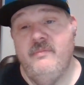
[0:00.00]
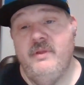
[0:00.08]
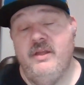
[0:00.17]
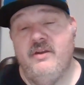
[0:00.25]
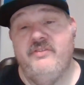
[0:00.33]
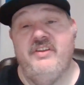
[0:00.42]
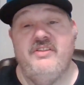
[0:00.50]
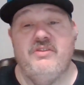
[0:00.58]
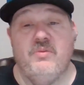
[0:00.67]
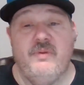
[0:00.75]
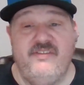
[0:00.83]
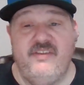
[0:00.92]
Hitters hit
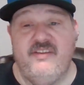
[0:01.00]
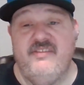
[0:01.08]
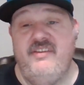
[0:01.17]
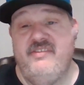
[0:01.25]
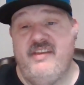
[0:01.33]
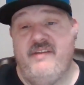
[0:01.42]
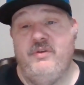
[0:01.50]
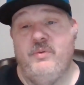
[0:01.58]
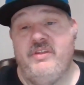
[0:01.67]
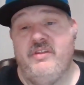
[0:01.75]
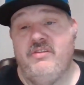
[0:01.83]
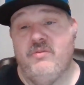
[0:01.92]
367
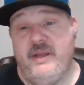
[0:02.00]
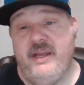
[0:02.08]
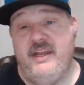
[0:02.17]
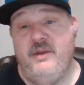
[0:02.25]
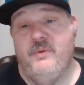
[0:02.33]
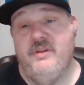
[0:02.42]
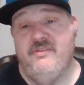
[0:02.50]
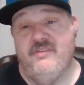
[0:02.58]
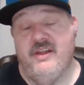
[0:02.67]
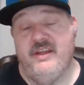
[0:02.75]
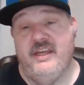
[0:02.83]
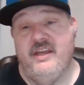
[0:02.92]
with a 381
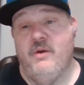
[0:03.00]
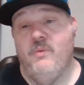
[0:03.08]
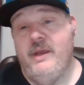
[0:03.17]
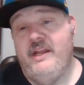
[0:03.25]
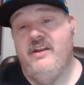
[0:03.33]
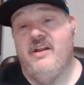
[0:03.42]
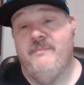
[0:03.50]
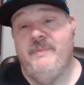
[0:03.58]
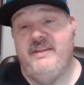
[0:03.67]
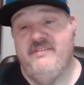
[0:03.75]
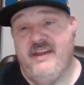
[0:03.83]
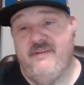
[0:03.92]
slugging, a weighted on
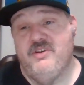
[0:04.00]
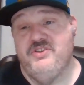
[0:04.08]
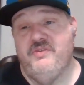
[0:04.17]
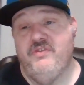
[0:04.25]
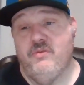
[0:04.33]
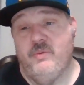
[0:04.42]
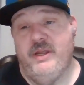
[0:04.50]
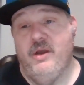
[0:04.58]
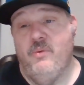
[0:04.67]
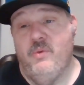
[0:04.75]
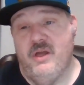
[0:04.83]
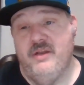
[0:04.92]
base average of
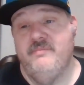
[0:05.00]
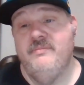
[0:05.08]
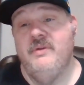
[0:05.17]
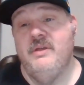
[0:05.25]
301.